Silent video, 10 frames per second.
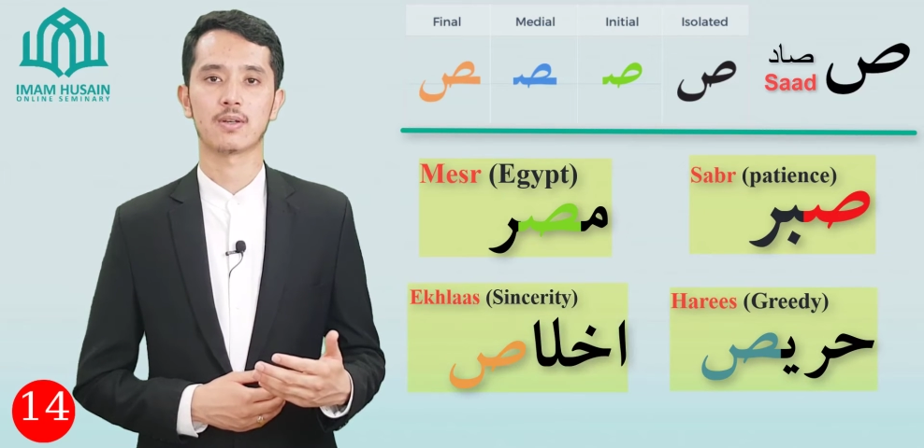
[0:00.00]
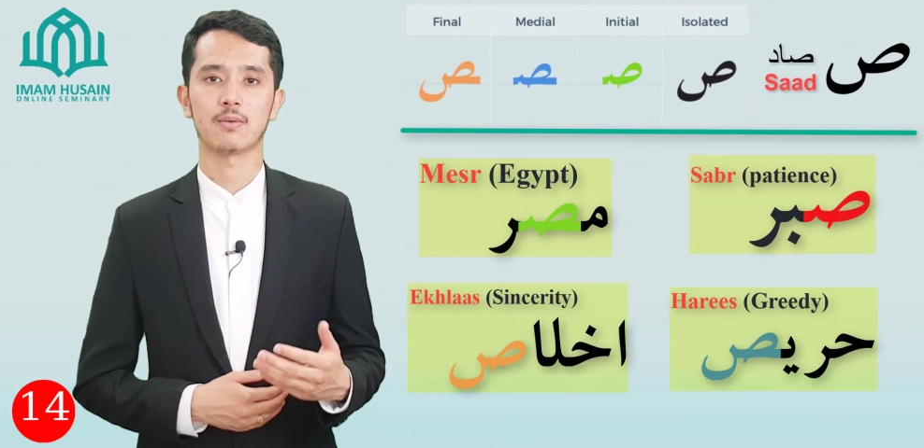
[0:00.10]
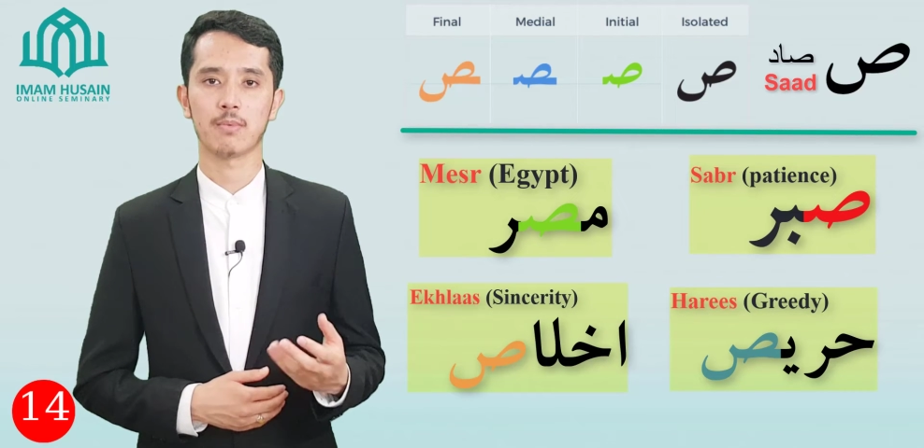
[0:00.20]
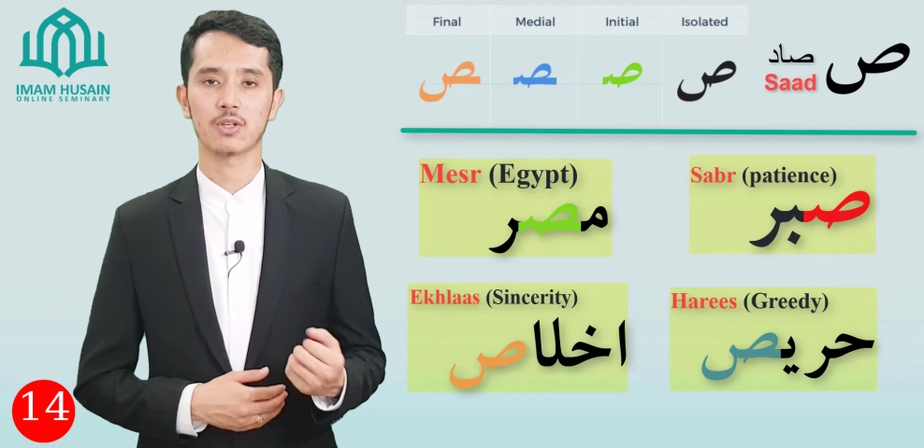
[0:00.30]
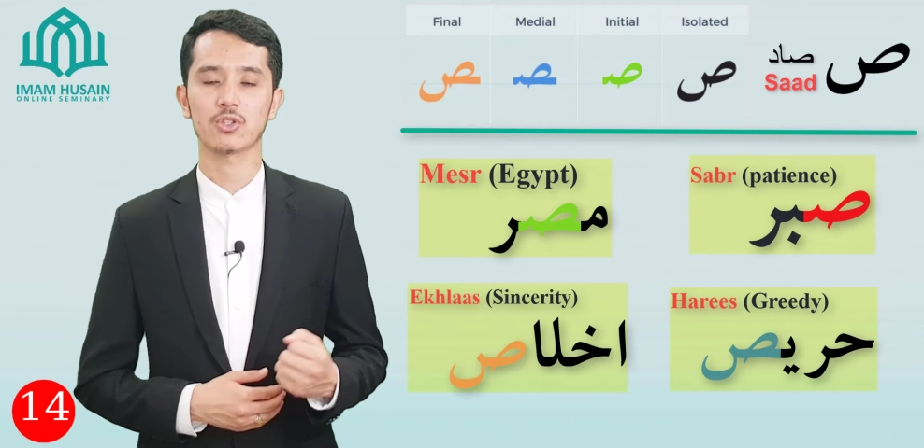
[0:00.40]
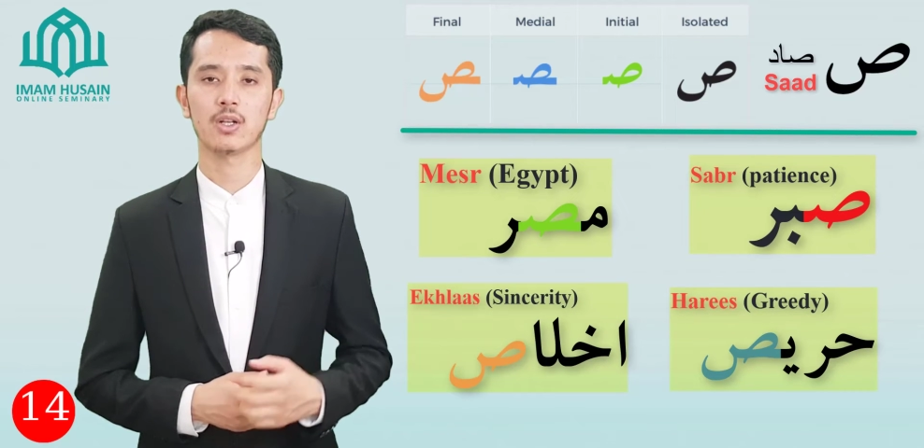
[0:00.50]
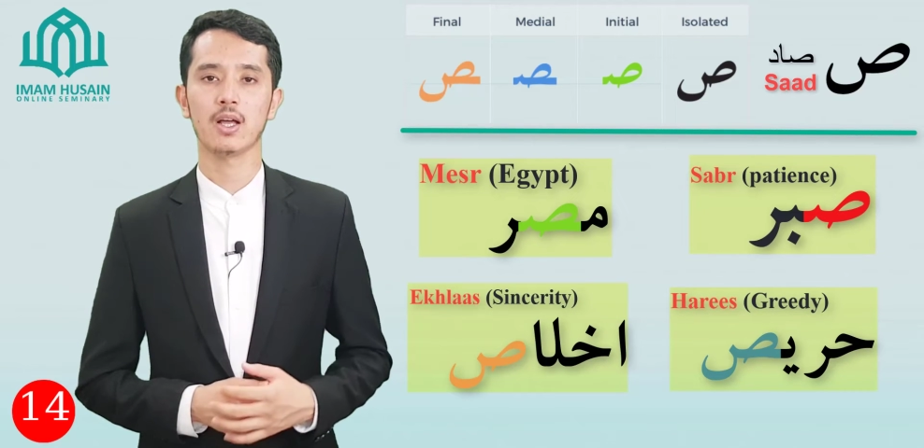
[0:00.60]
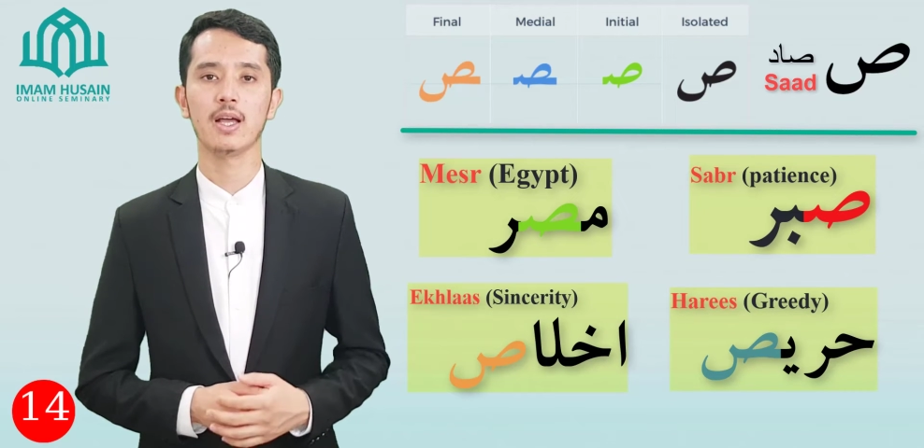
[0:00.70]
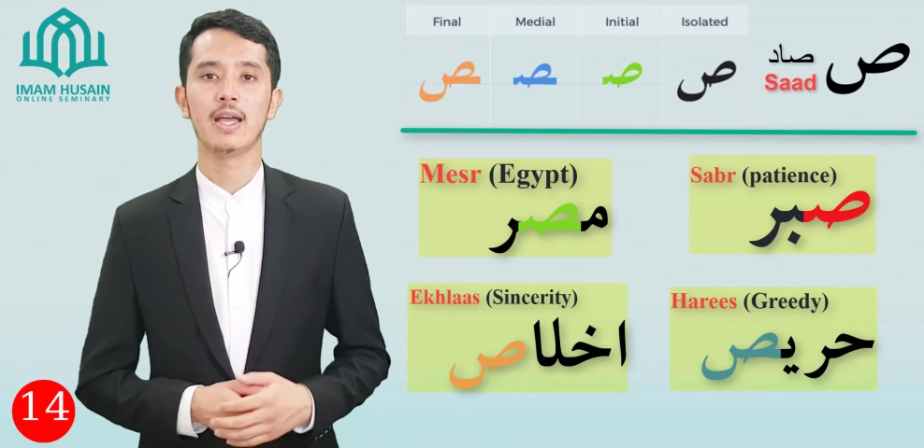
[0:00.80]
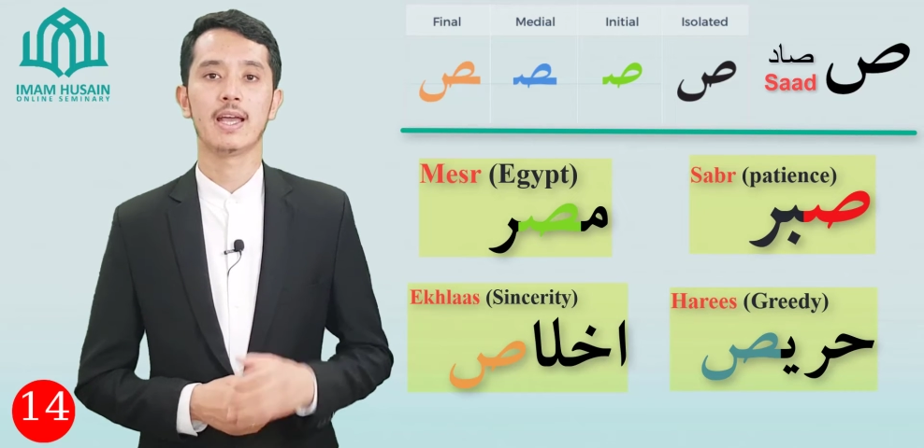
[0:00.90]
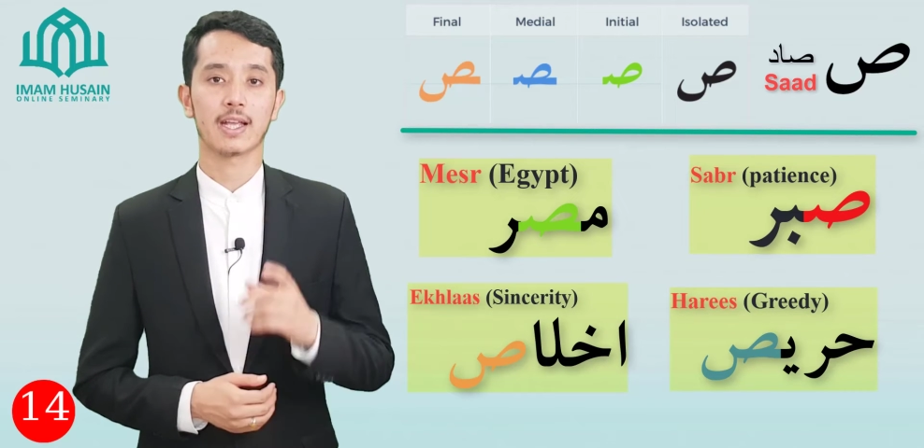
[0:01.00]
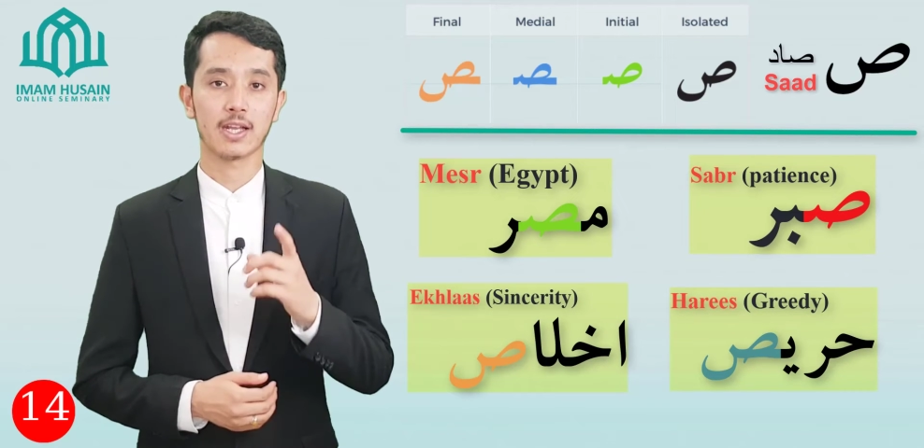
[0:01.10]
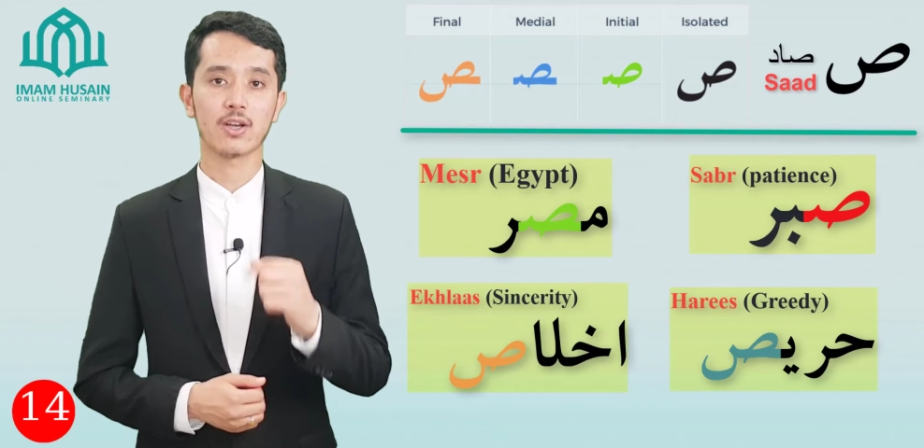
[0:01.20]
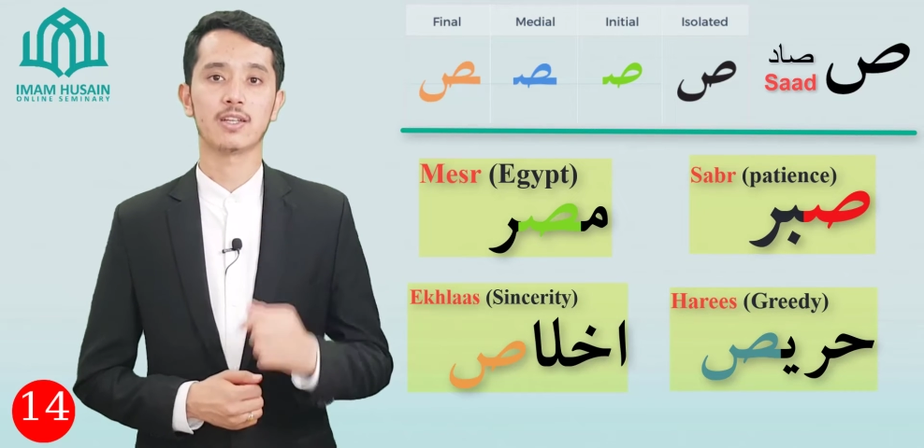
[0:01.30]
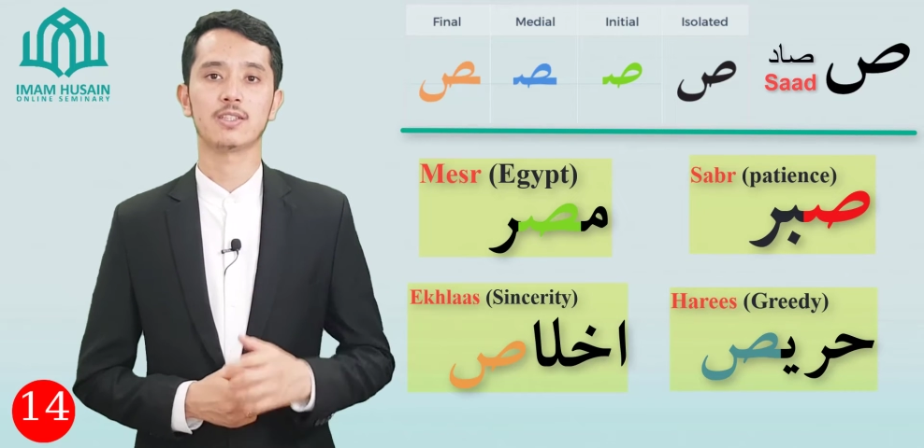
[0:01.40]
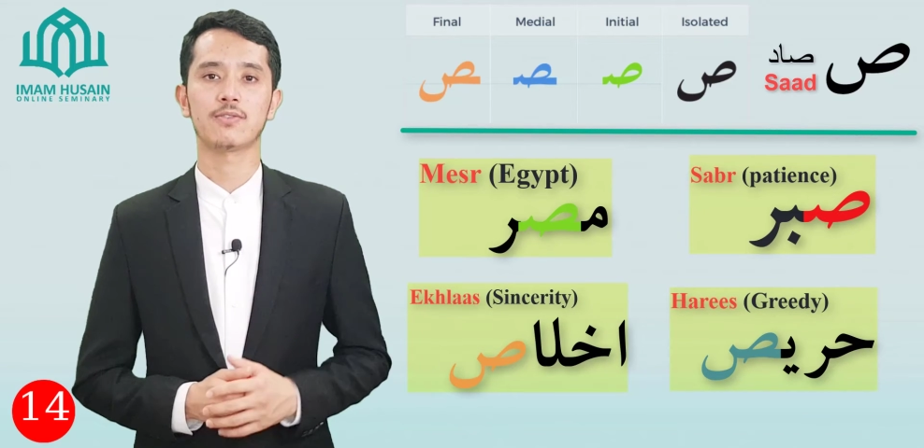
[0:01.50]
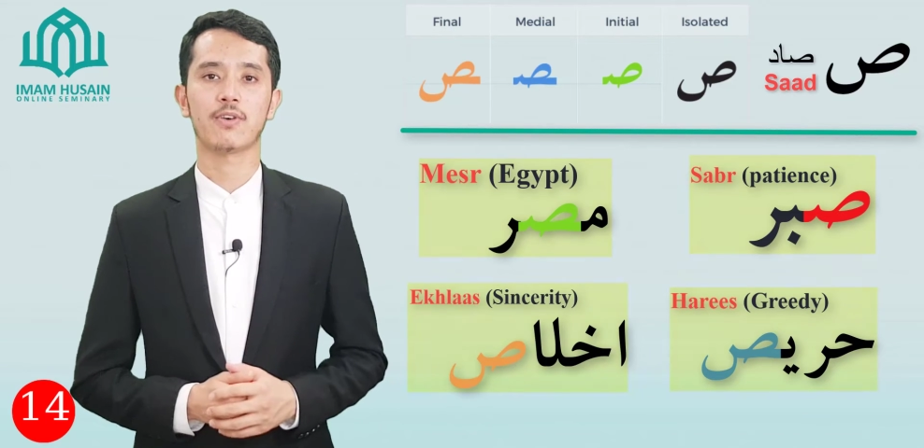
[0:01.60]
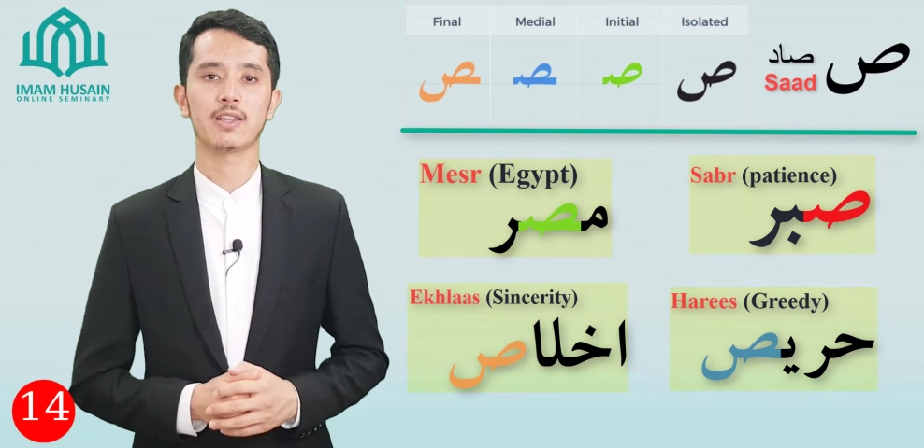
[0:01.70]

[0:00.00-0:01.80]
MashaAllah. Can you identify